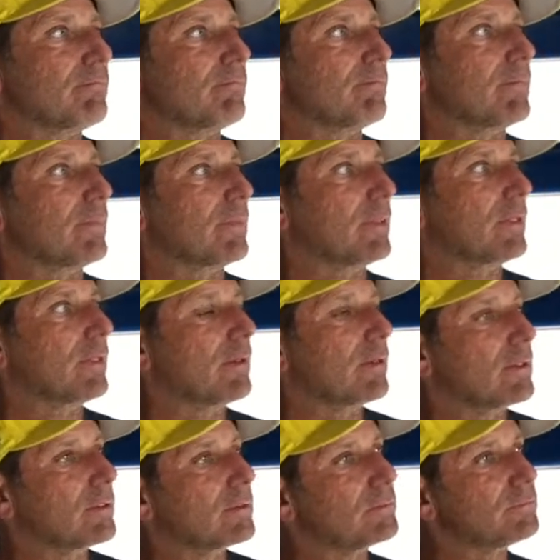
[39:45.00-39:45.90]
What is
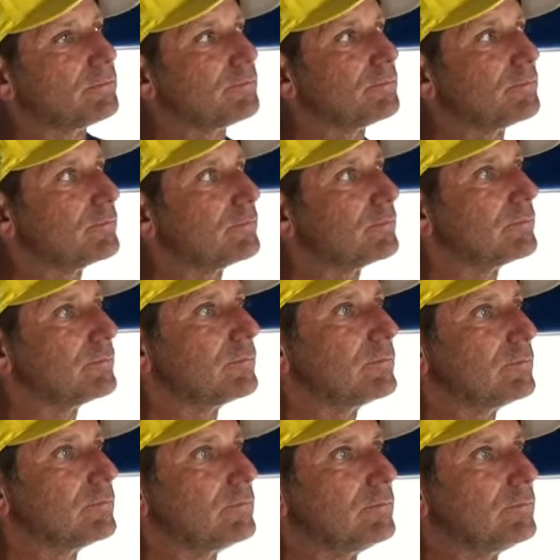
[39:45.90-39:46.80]
better,
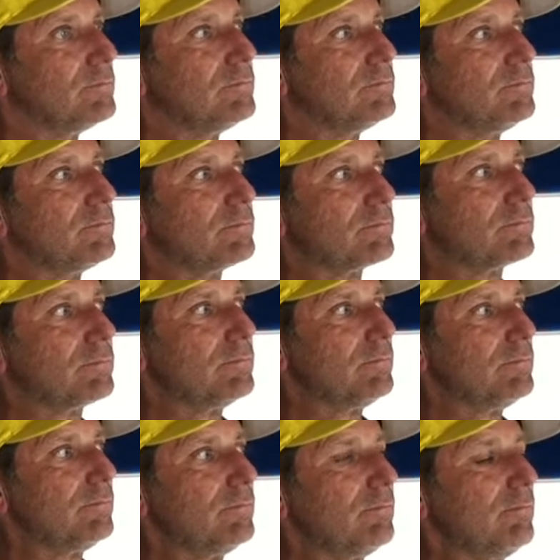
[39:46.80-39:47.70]
kingpin or ball
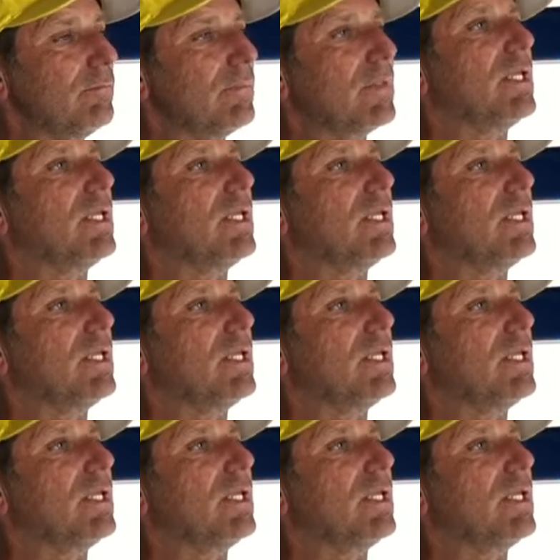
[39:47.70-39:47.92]
joint